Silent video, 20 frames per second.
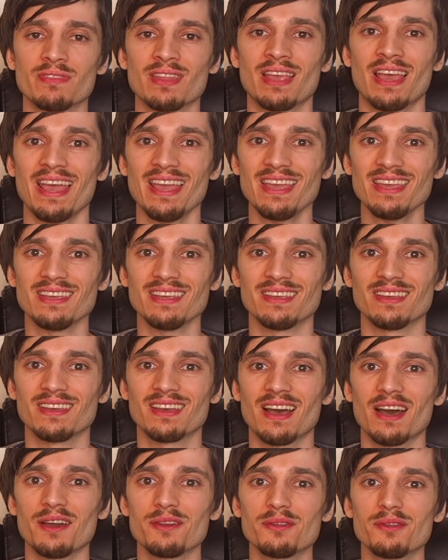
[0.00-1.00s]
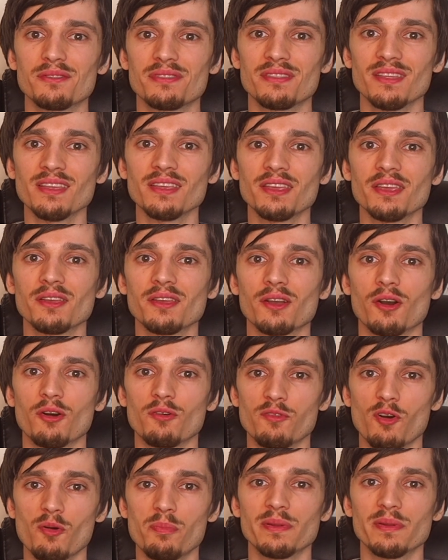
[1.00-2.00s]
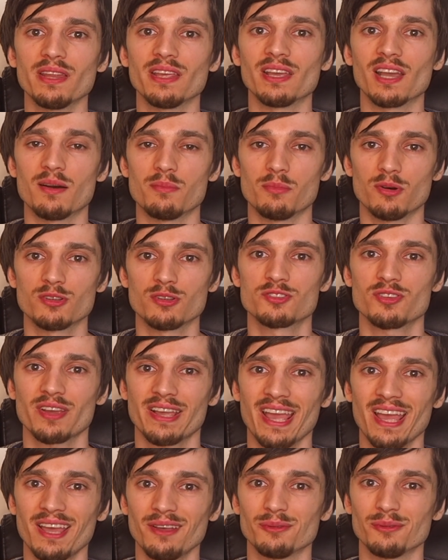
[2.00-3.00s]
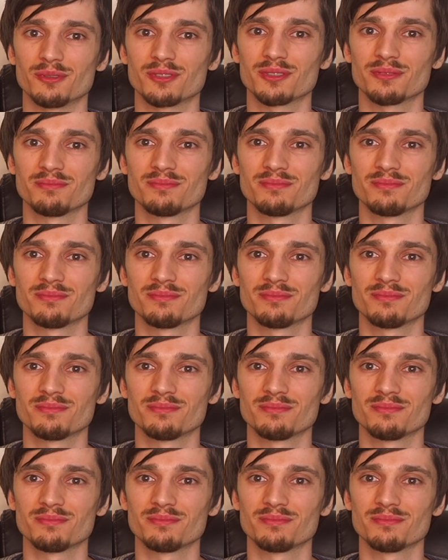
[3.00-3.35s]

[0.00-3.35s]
Hey, are you thinking of opening a Monzo account?